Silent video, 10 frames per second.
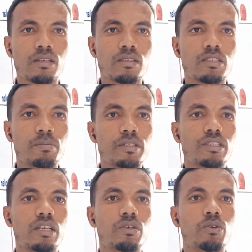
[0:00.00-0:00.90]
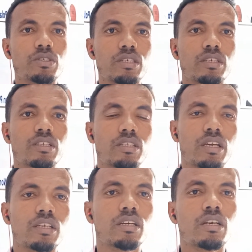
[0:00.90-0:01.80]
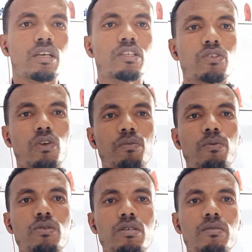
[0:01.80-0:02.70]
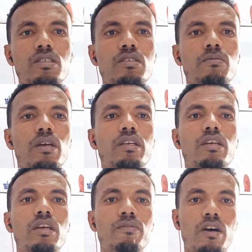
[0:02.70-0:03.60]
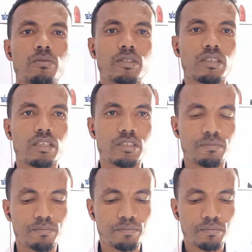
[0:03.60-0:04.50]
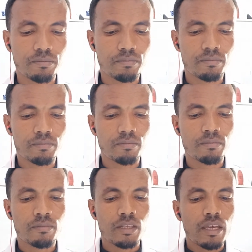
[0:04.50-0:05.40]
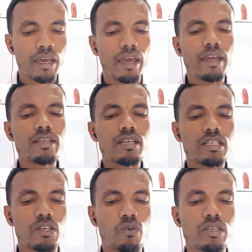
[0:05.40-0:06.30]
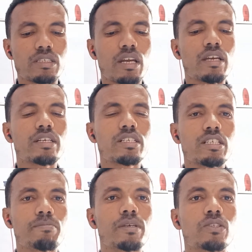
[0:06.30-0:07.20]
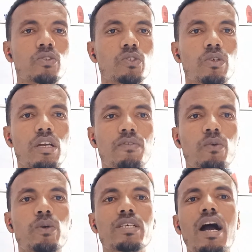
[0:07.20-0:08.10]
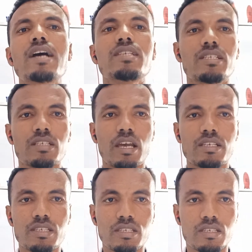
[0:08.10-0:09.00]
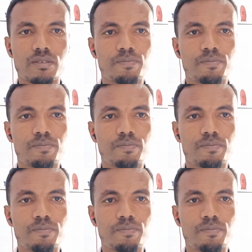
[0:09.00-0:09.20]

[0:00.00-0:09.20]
Especially, we will see in detail school of possibilism and environmentalism. And the other one, the relationship between geography with other sciences.